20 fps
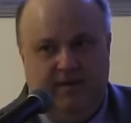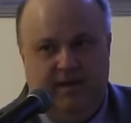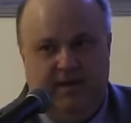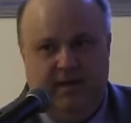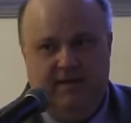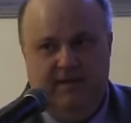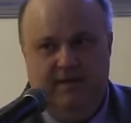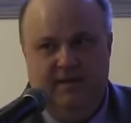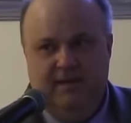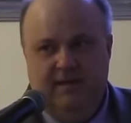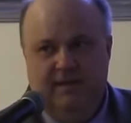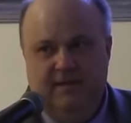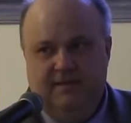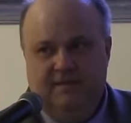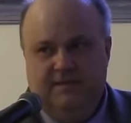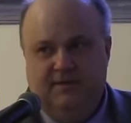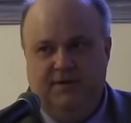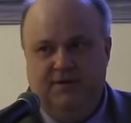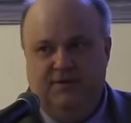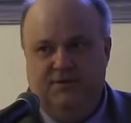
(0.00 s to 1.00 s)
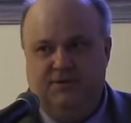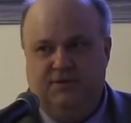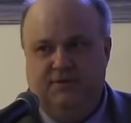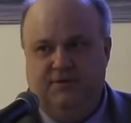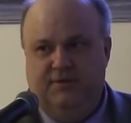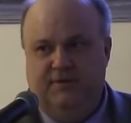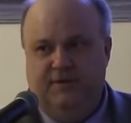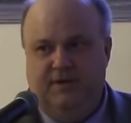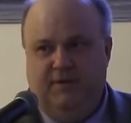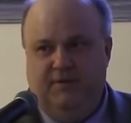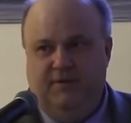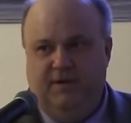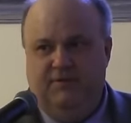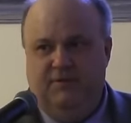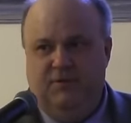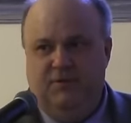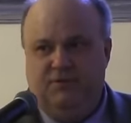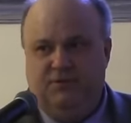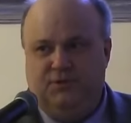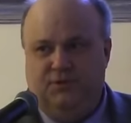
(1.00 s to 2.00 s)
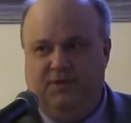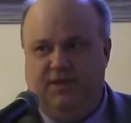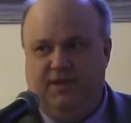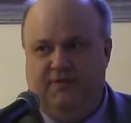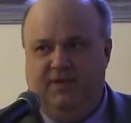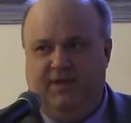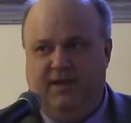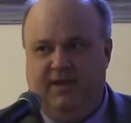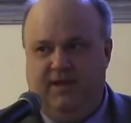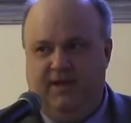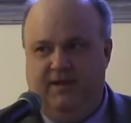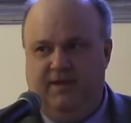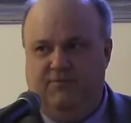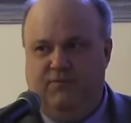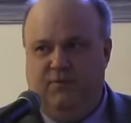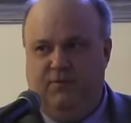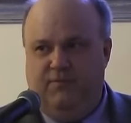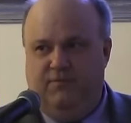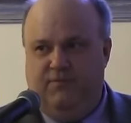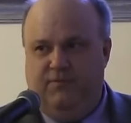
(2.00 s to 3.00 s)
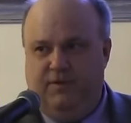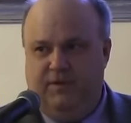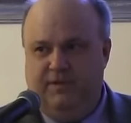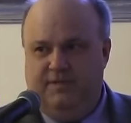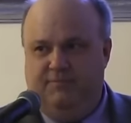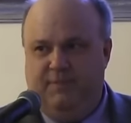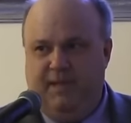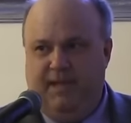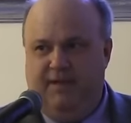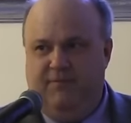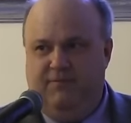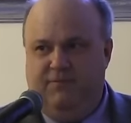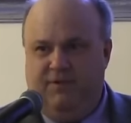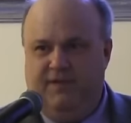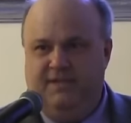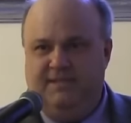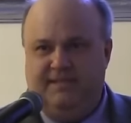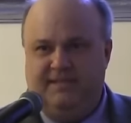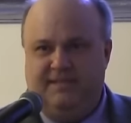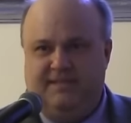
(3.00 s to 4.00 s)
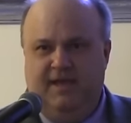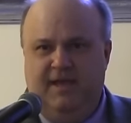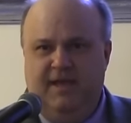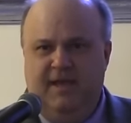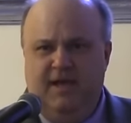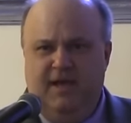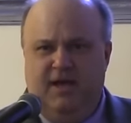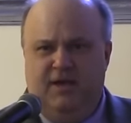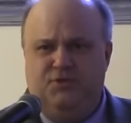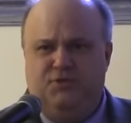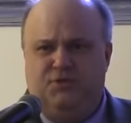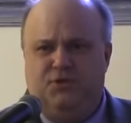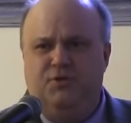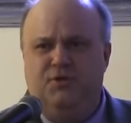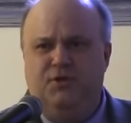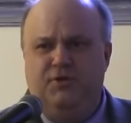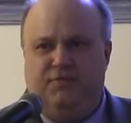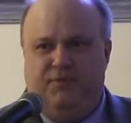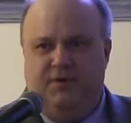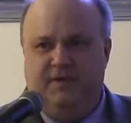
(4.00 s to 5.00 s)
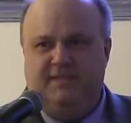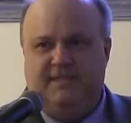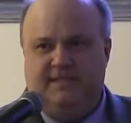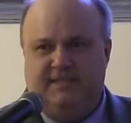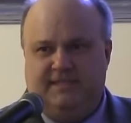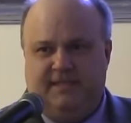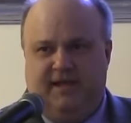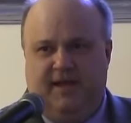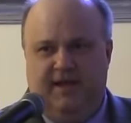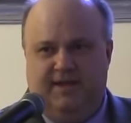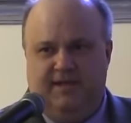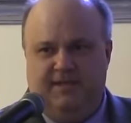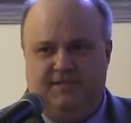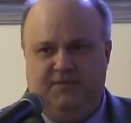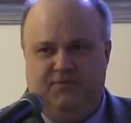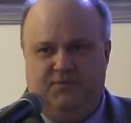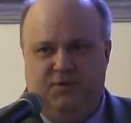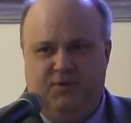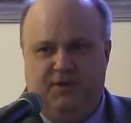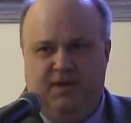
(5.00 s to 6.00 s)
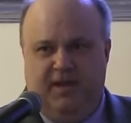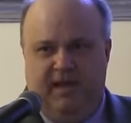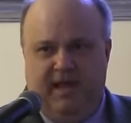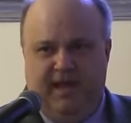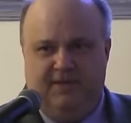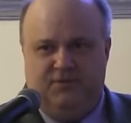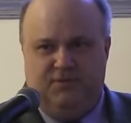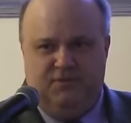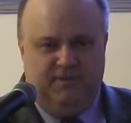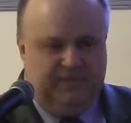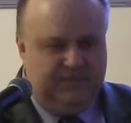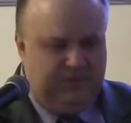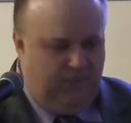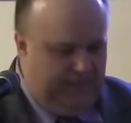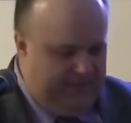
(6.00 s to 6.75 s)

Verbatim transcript: all right? So here's your, I'll give you a certificate for, for being a forensic, a junior forensic scientist if you can answer this